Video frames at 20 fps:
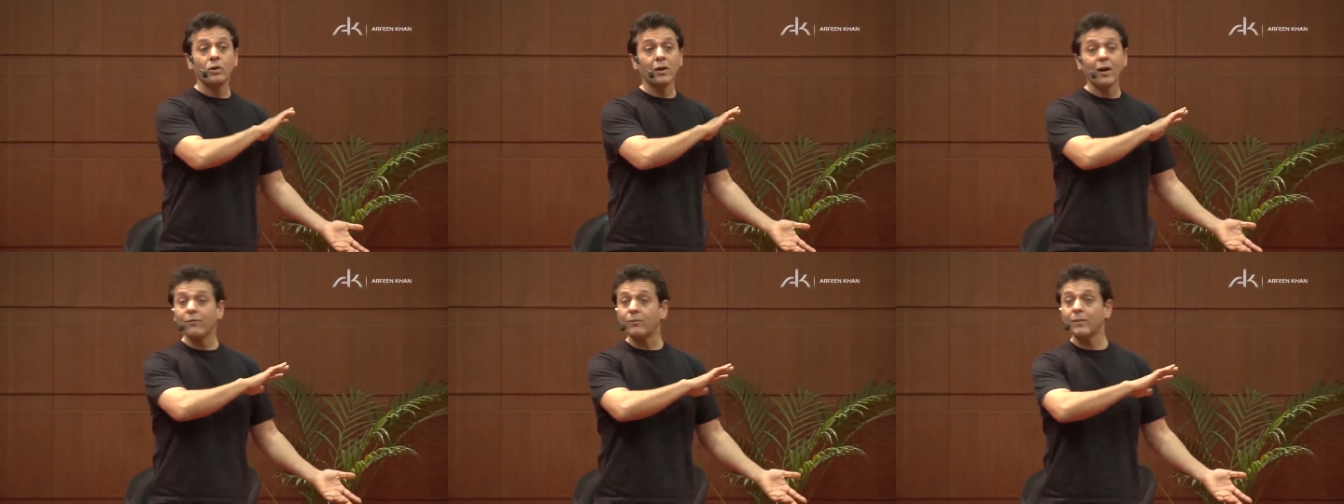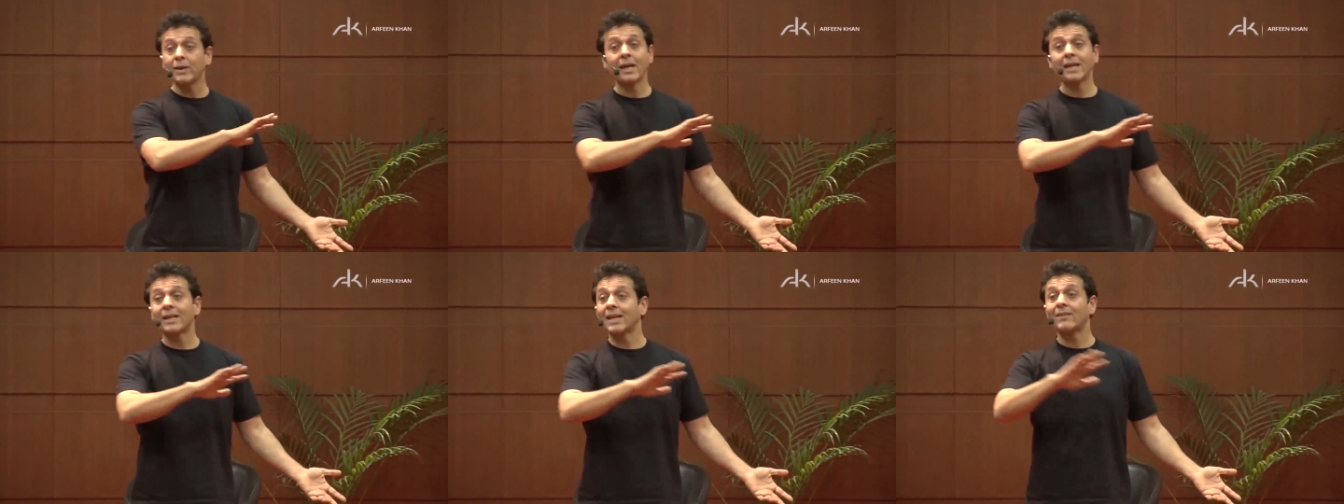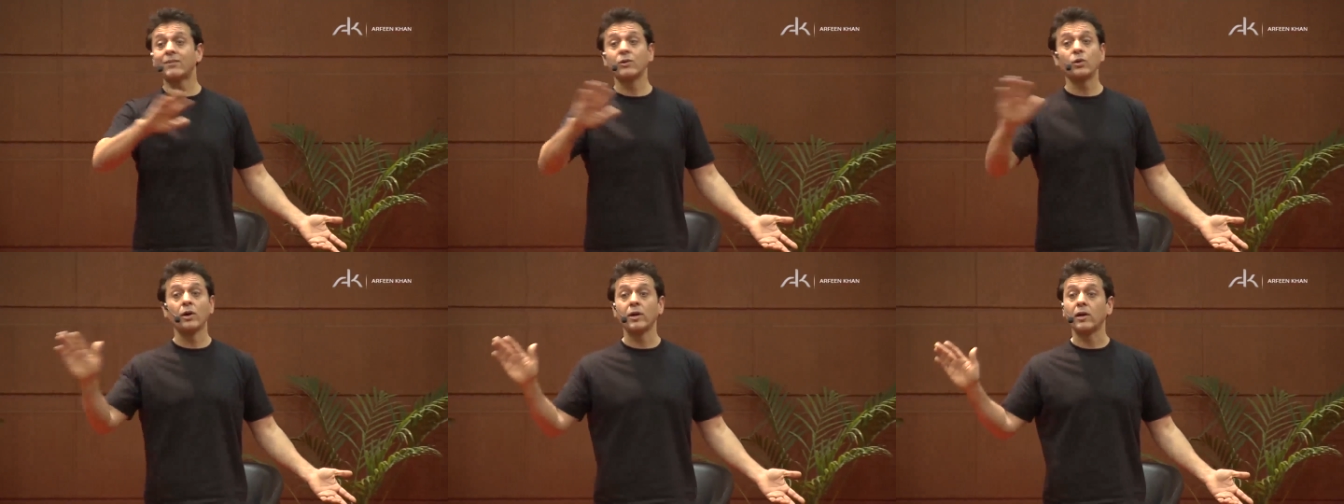government has
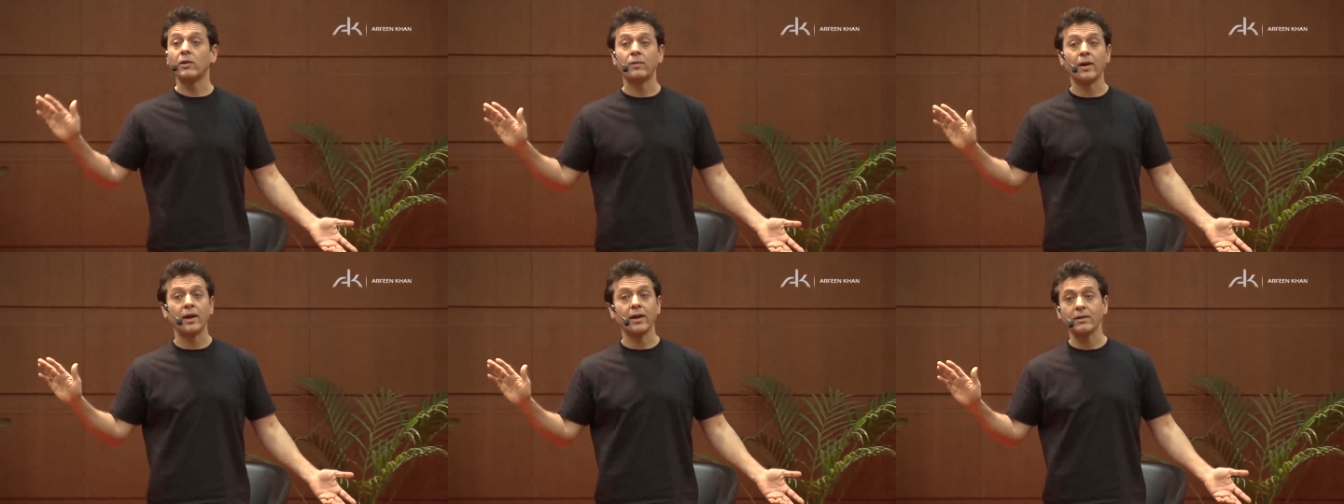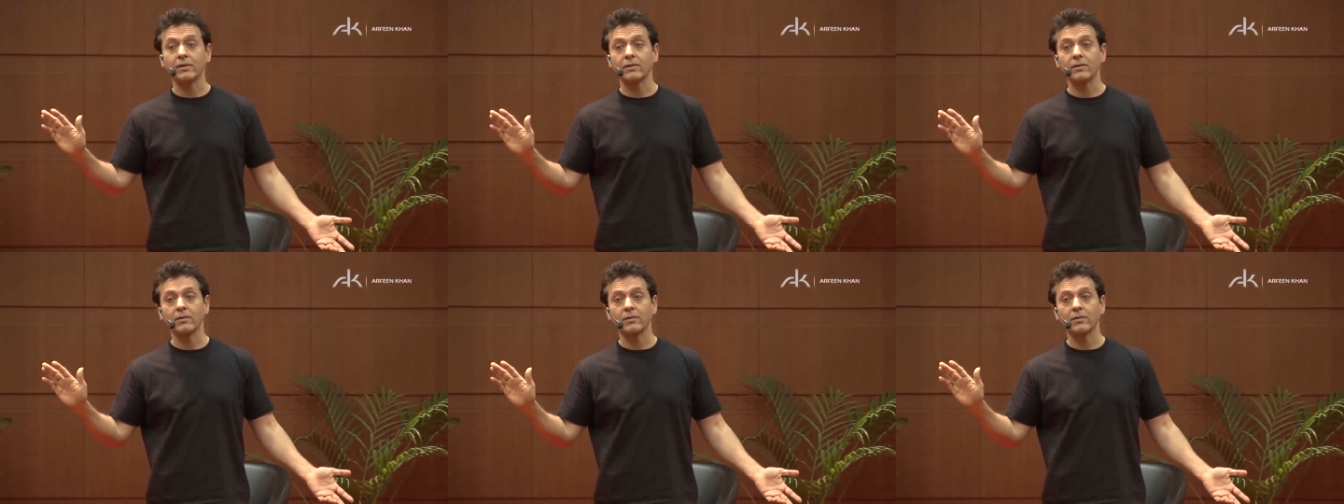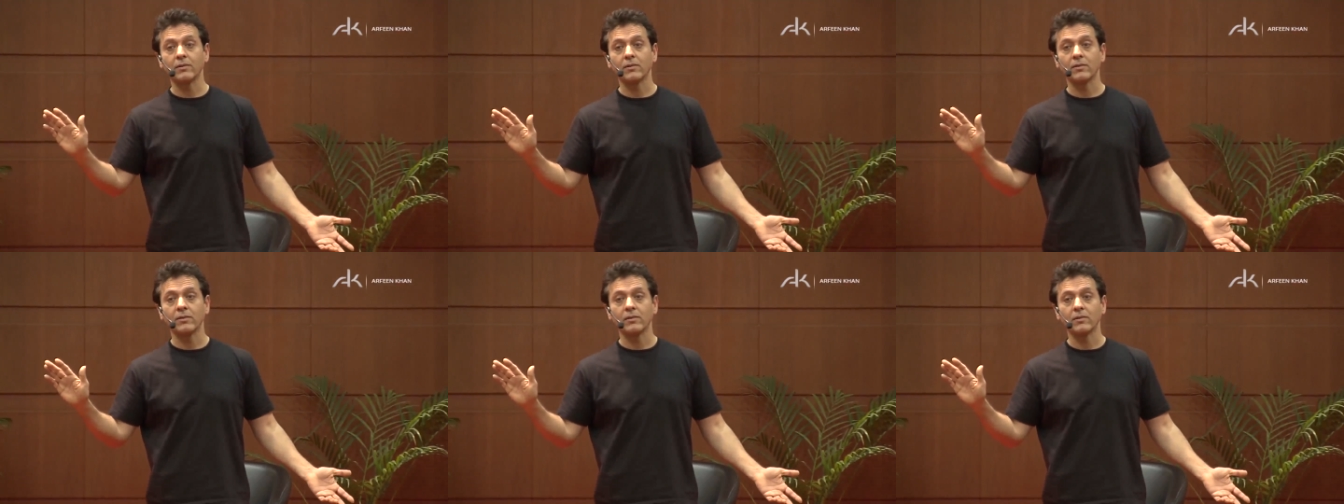ever got it right.
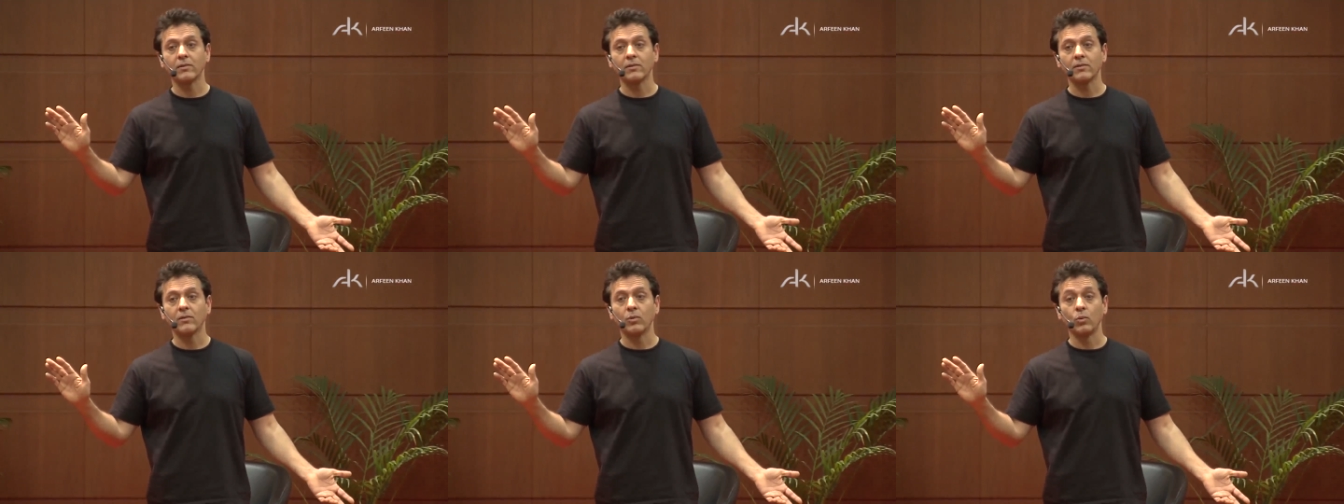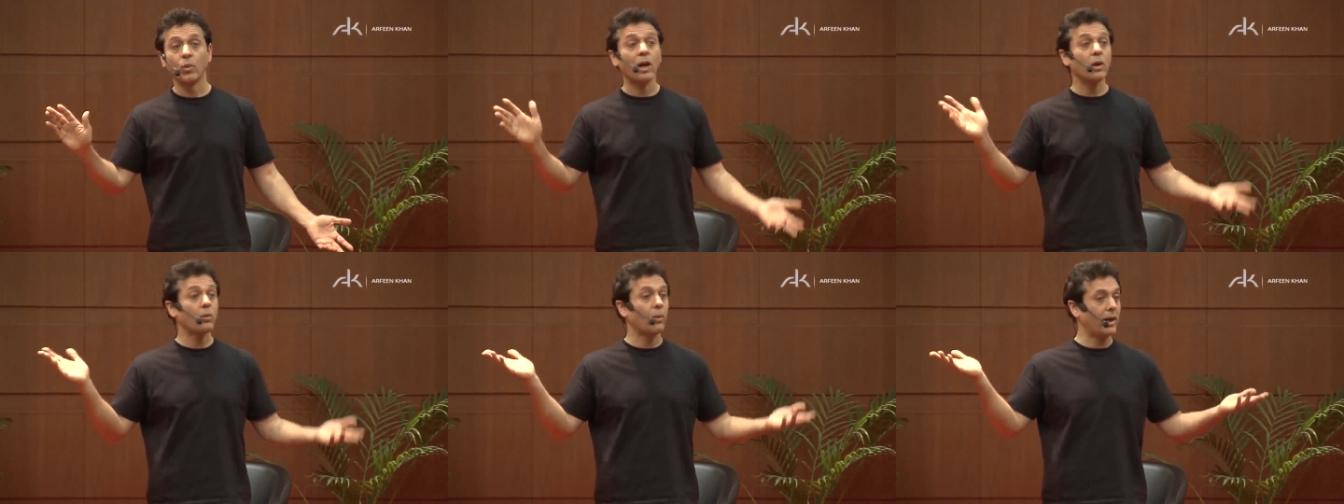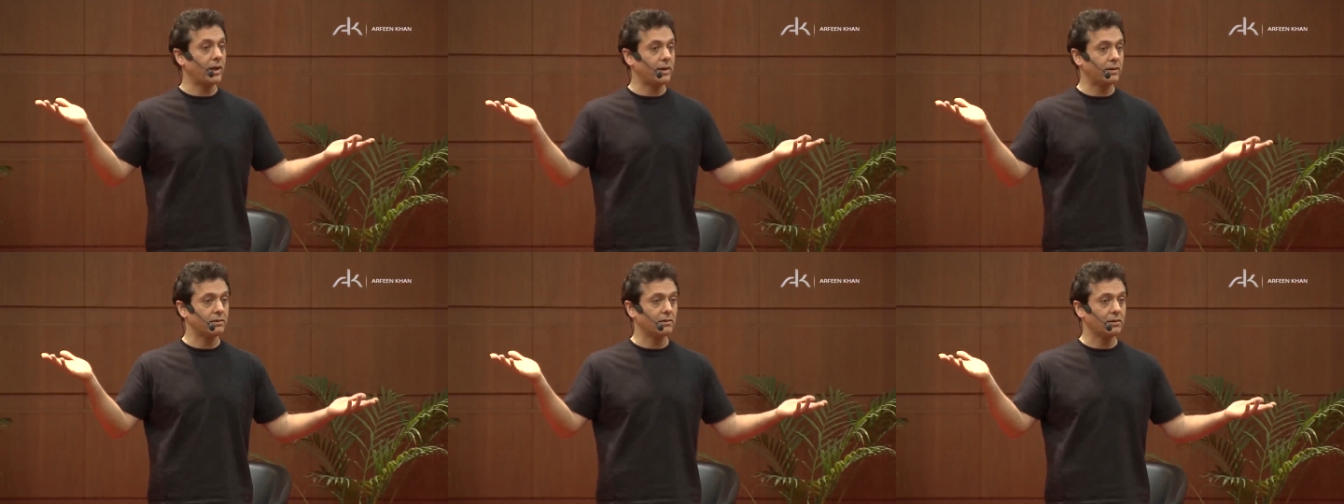
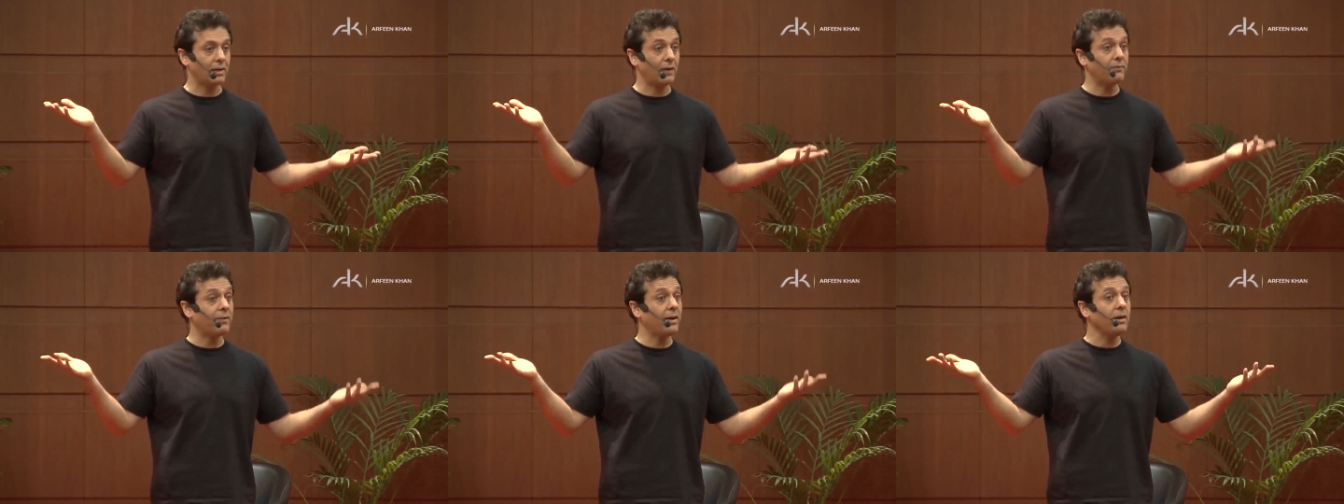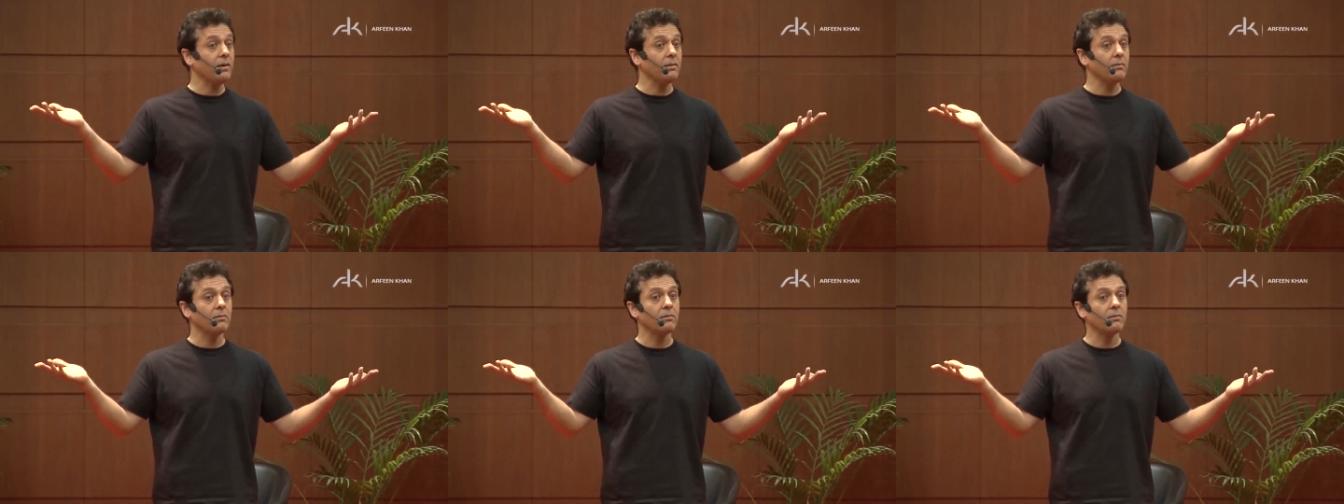Worldwide. Have they?